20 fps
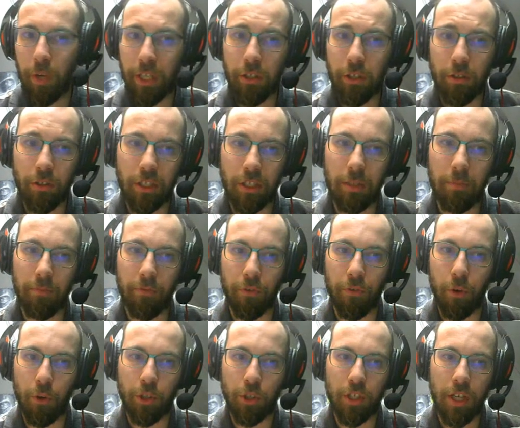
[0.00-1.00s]
my original
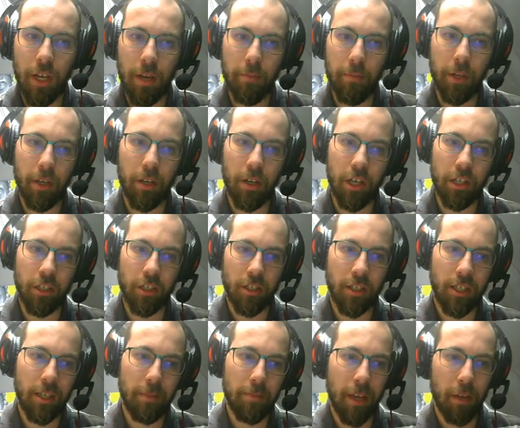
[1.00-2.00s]
team first,
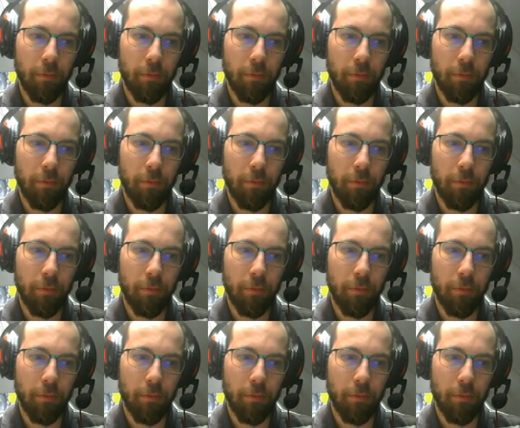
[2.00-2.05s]
because the